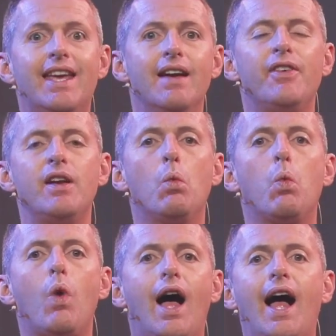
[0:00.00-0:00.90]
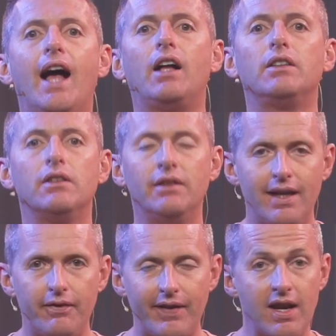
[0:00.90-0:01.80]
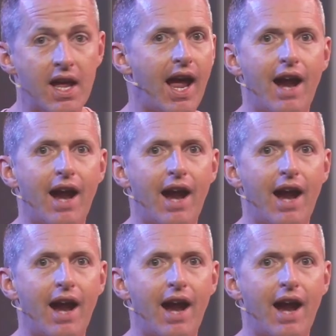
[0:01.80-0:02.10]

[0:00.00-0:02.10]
Giving while living.